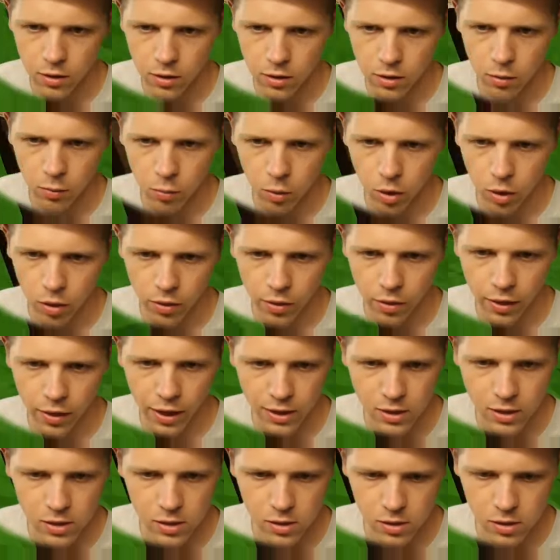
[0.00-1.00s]
Well,
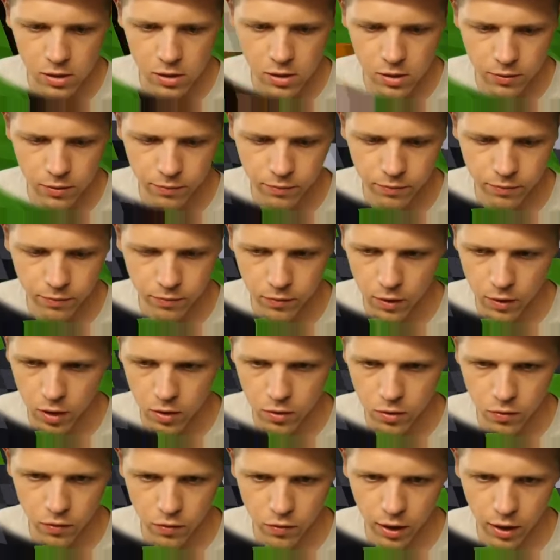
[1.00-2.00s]
that's
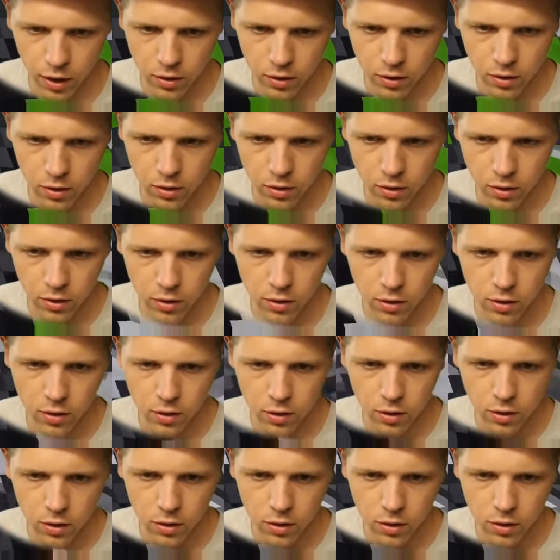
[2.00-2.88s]
fine. It